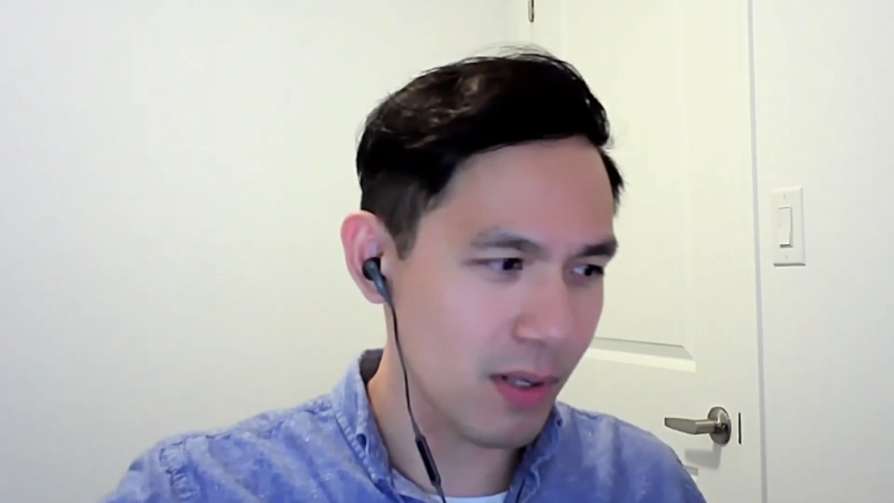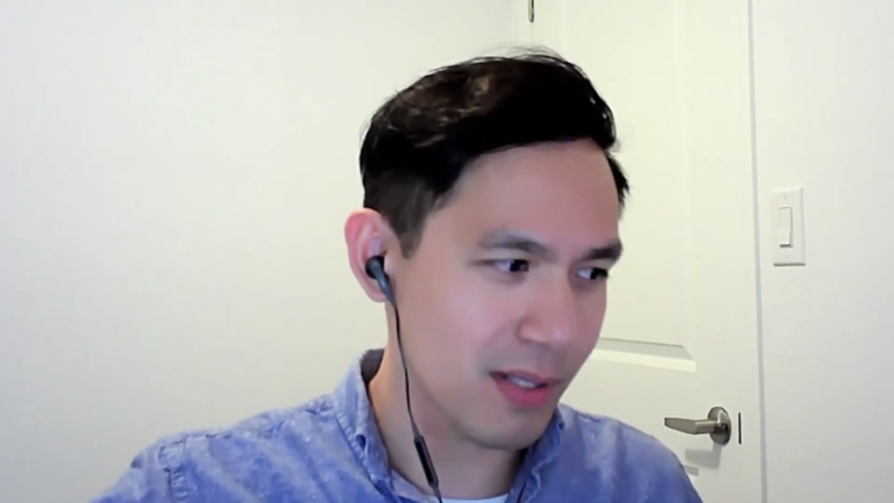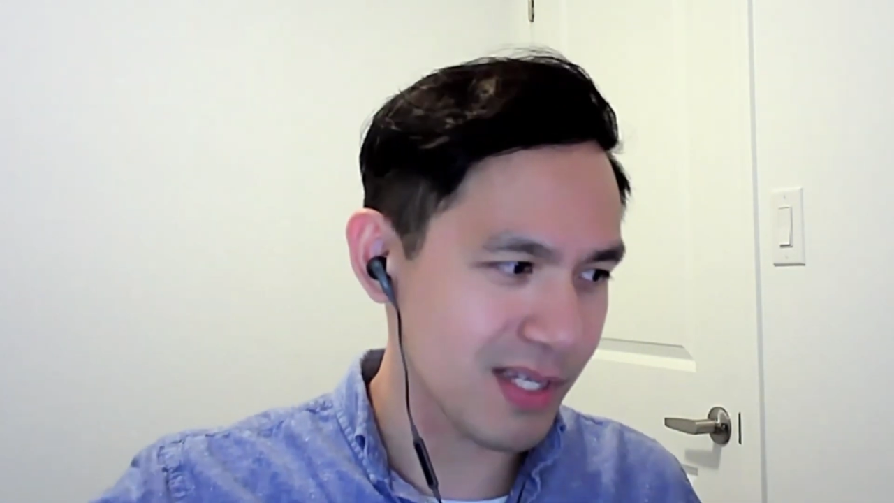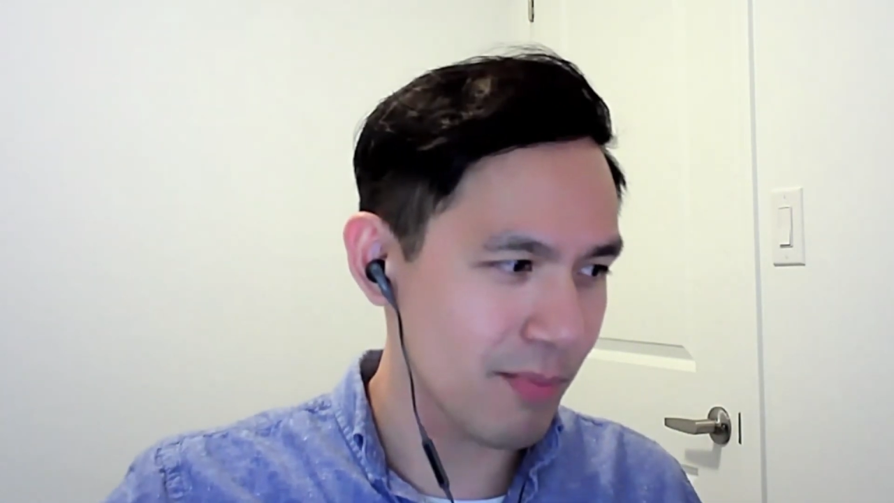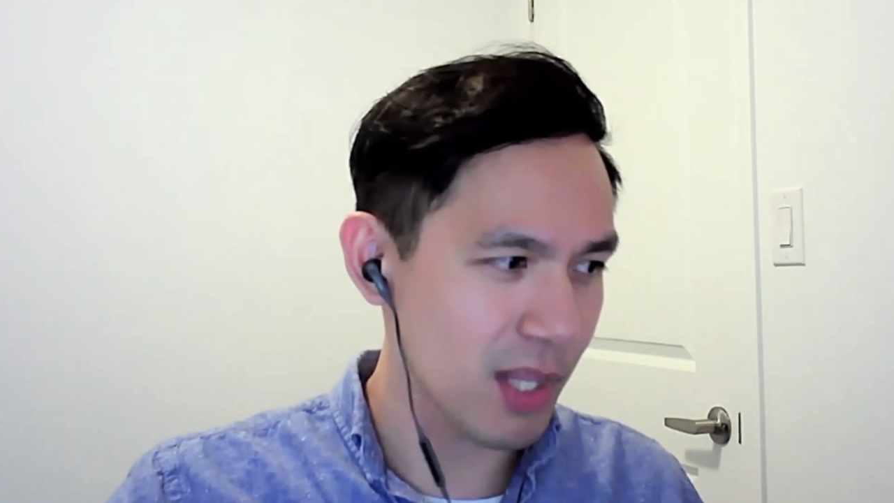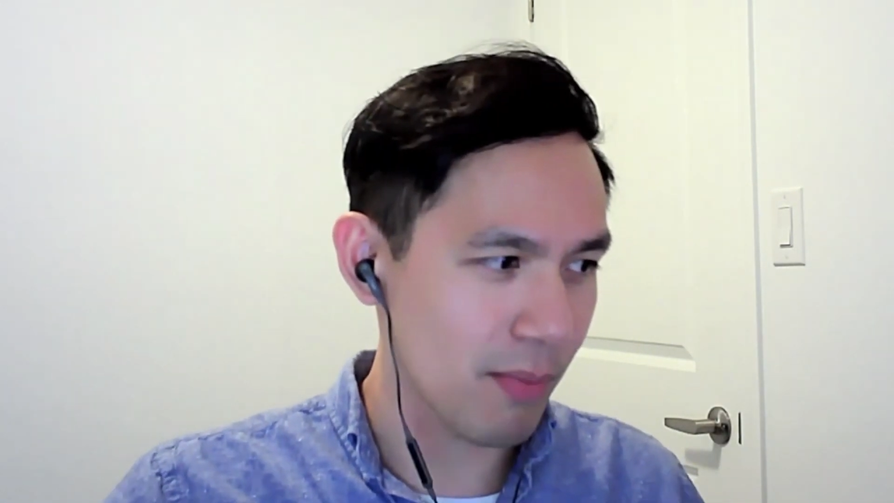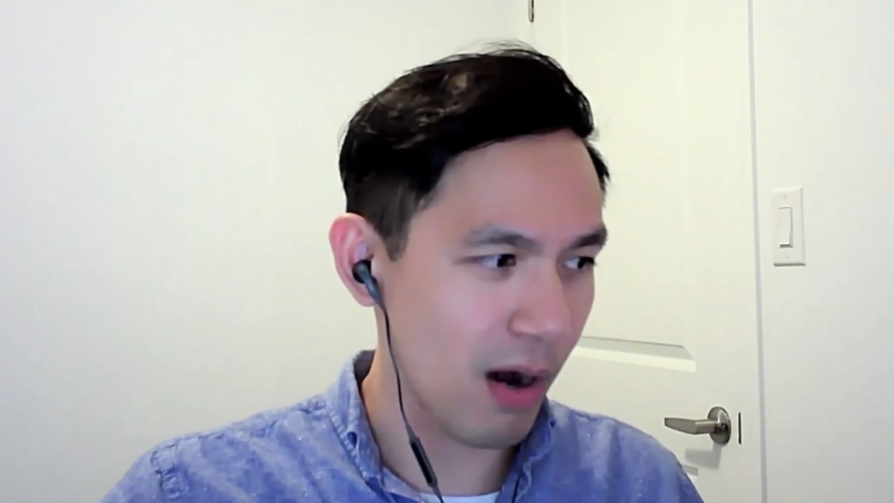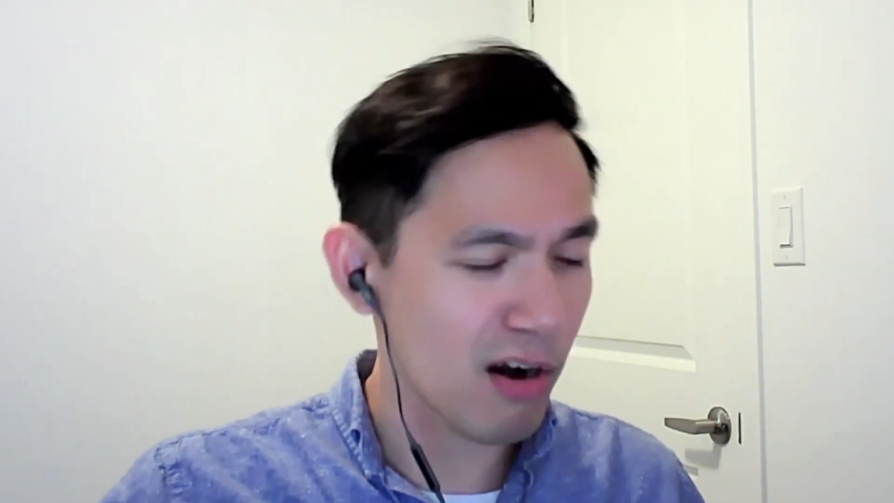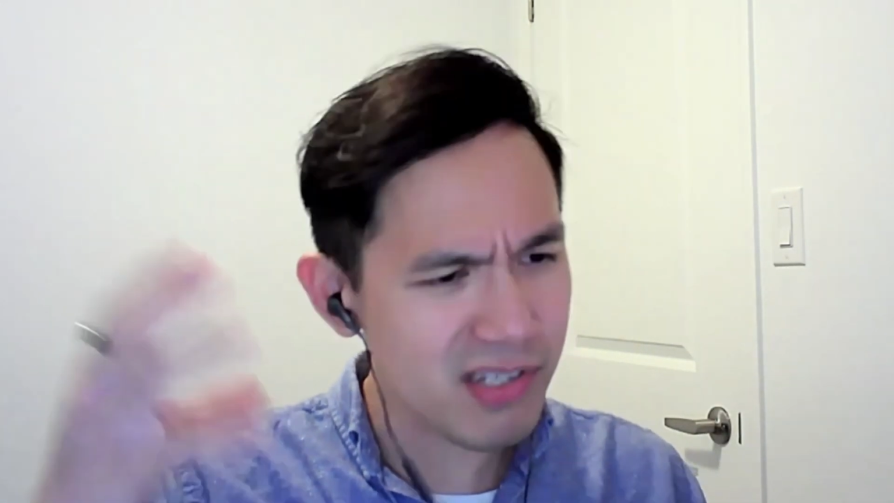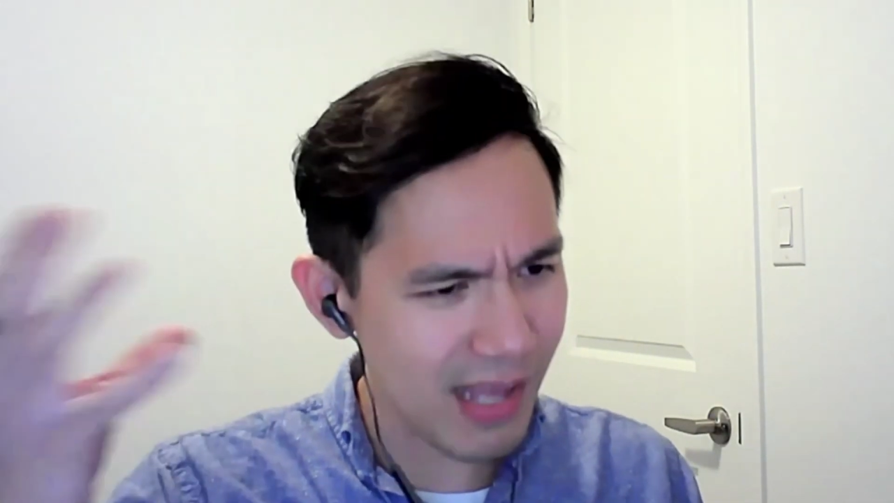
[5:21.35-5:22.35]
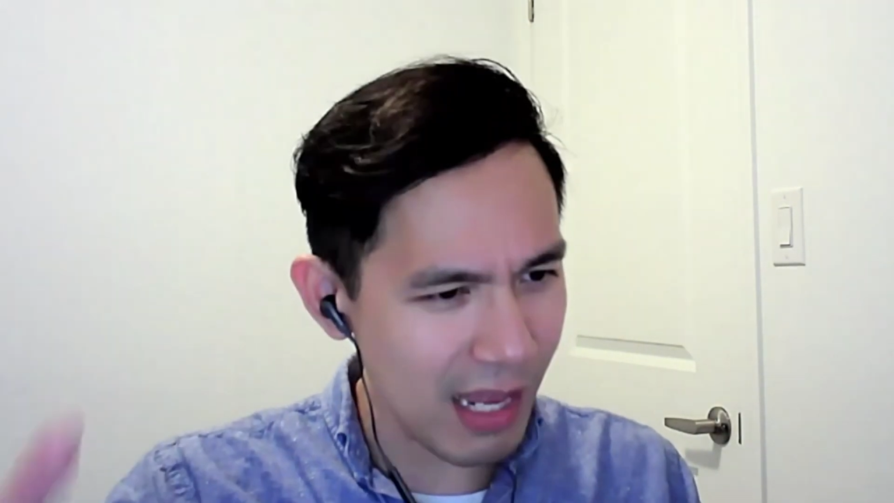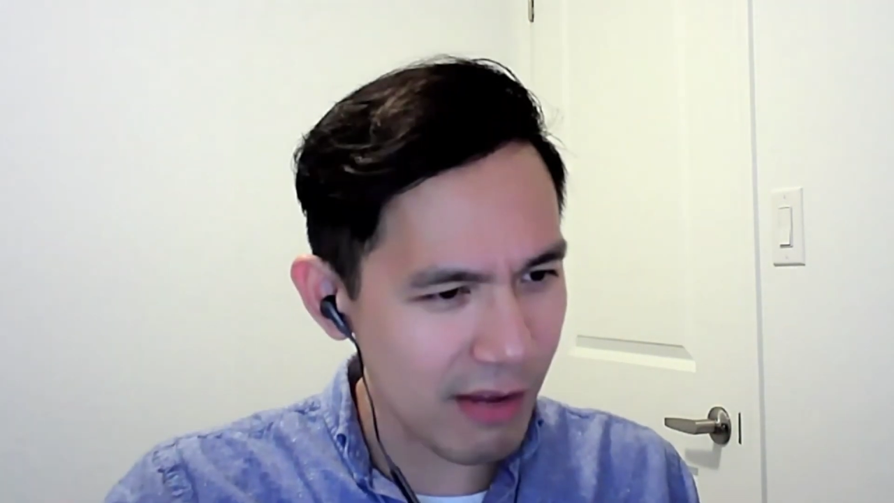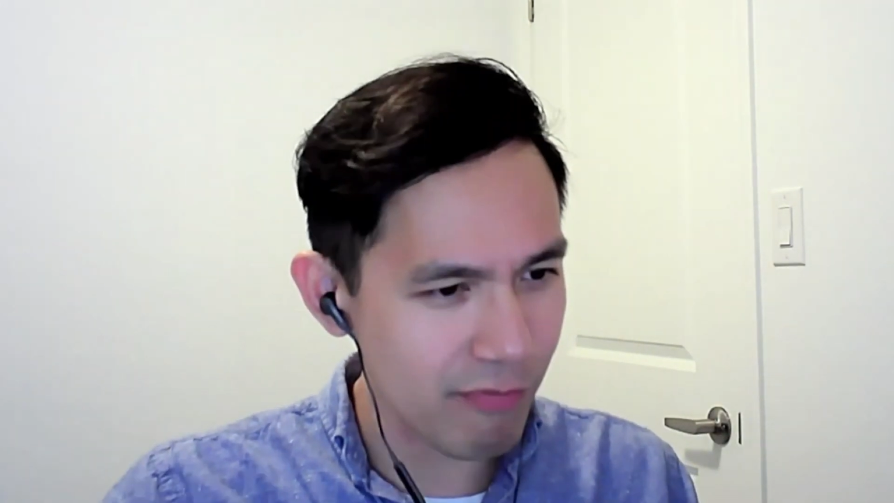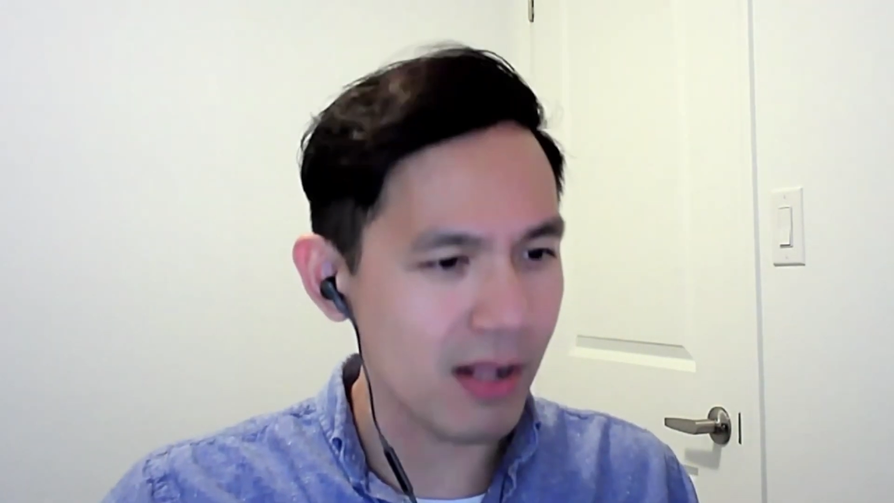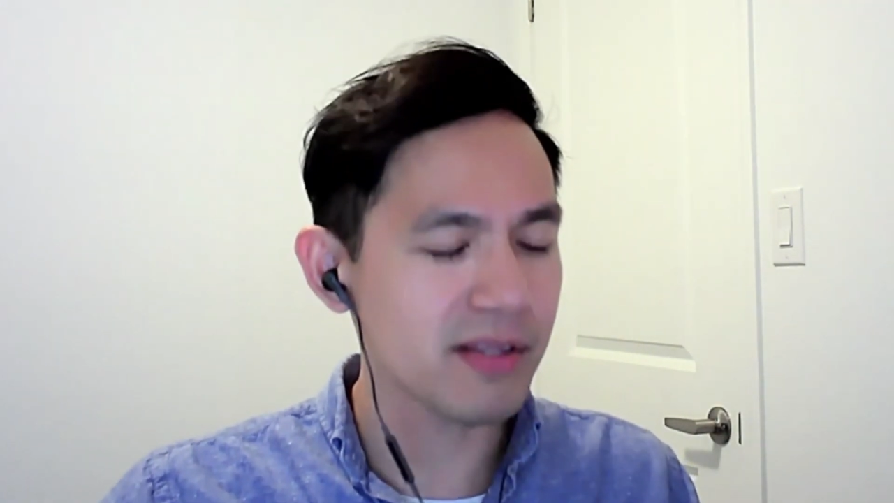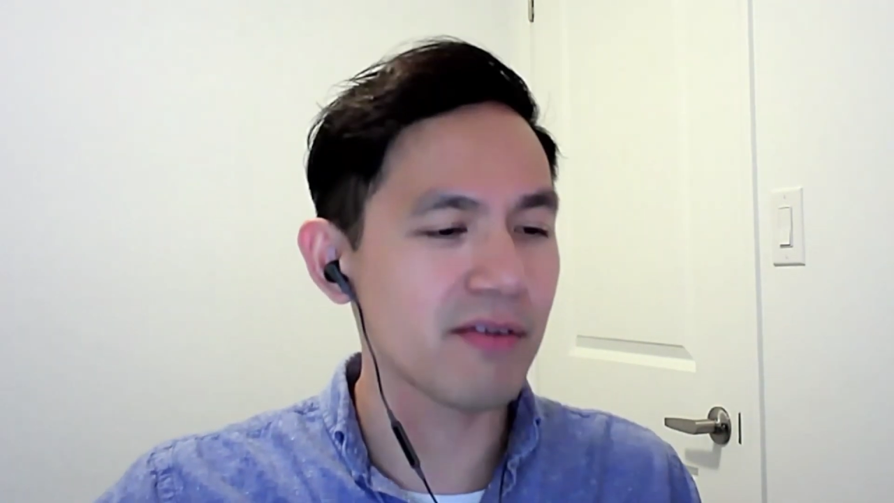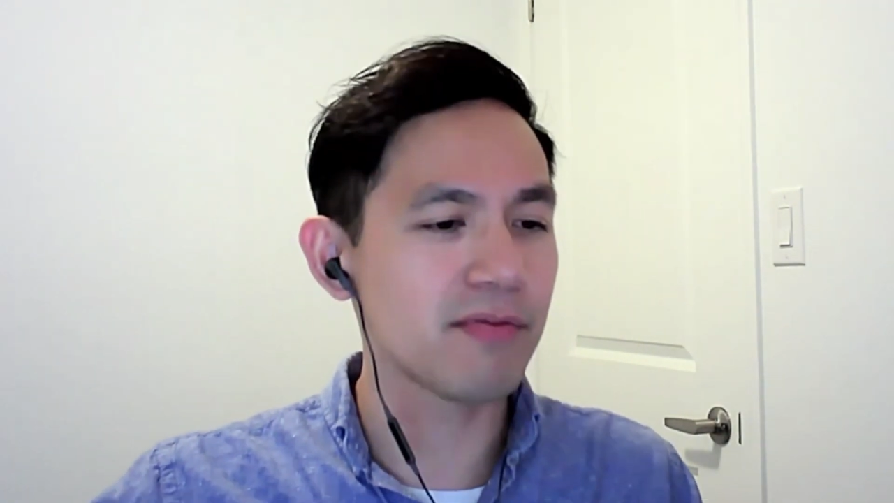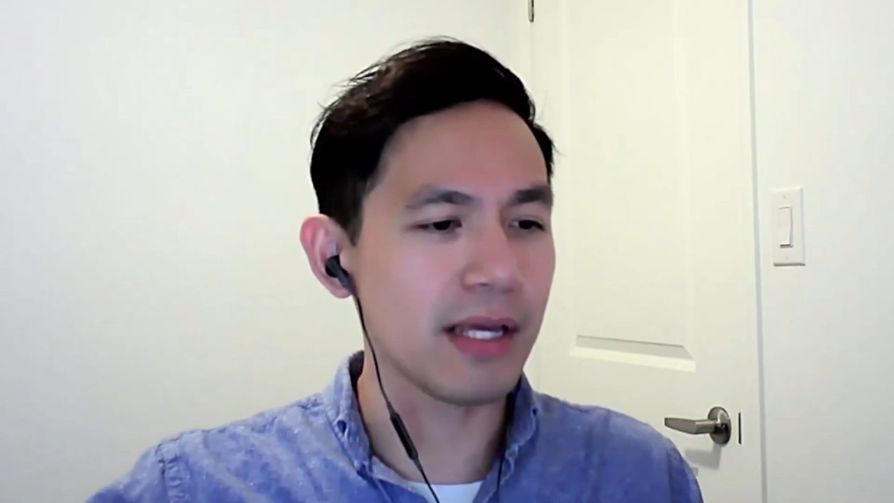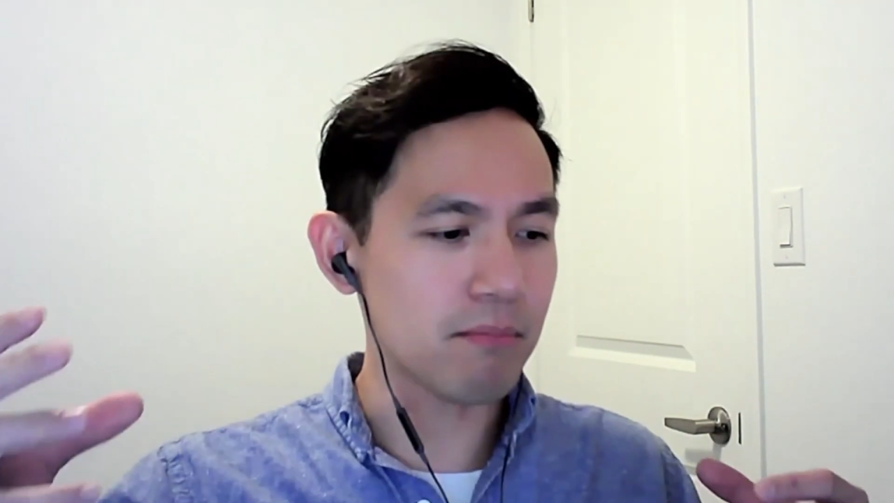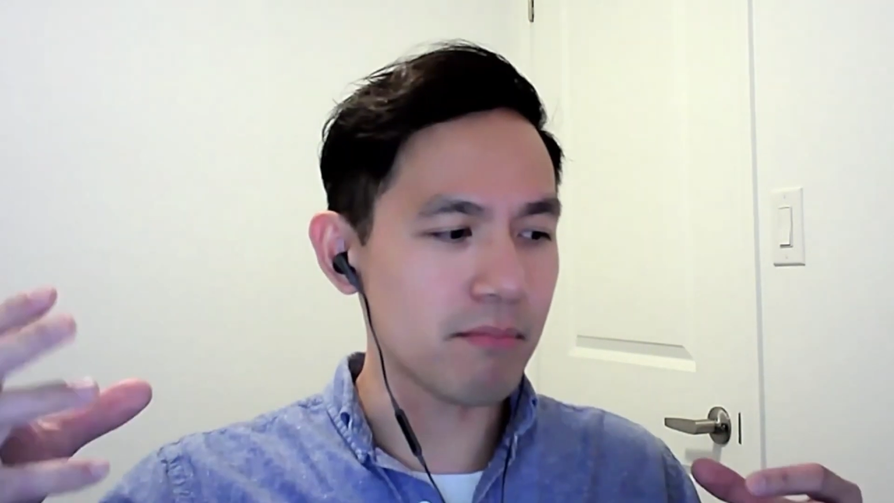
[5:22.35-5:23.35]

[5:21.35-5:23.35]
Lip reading: and some of them are safe, relatively,